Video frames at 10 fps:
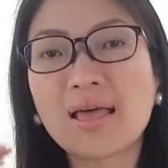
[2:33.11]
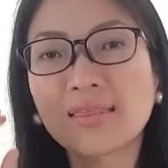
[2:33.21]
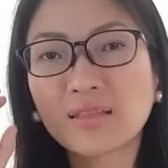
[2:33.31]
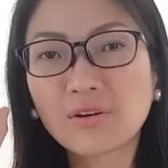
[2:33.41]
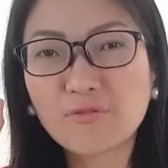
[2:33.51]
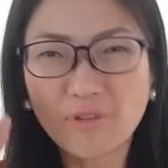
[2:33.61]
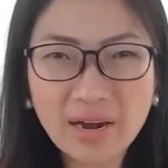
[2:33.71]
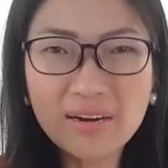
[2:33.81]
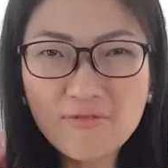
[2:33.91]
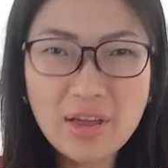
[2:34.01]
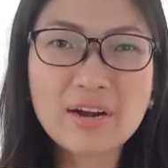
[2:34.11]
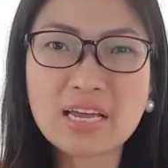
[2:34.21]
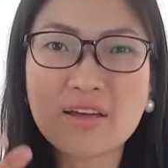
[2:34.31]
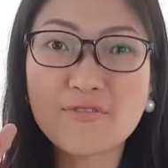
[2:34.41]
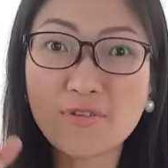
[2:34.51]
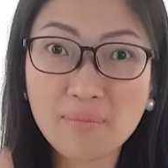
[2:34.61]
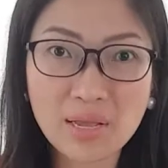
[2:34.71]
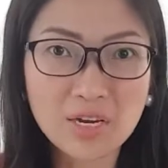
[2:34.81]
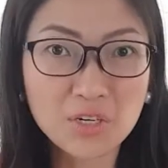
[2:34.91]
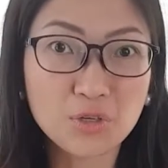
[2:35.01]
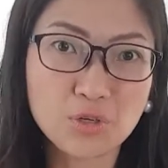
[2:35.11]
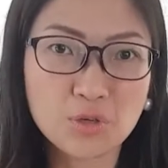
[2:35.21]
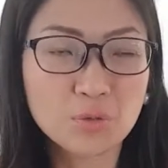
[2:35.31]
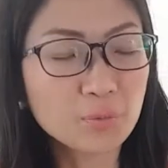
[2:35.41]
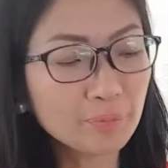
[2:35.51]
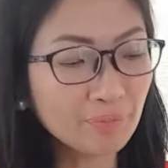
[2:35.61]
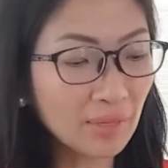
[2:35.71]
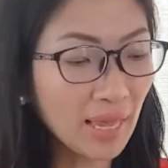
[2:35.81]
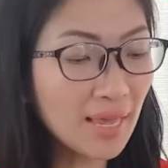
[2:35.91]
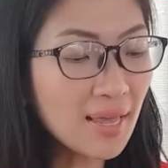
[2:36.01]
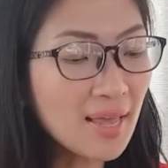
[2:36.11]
that are very familiar to you. Okay?